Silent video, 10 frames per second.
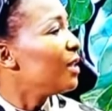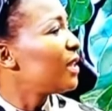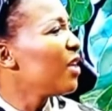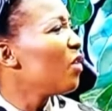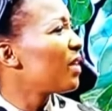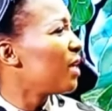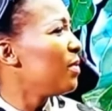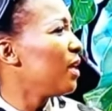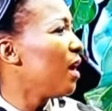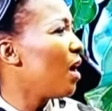Starting over can
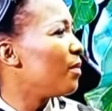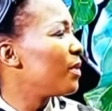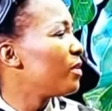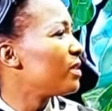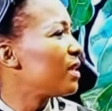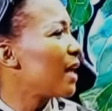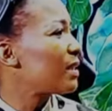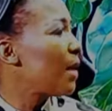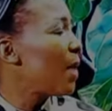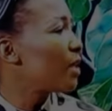be a lot, because, like,
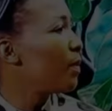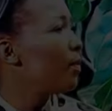some other...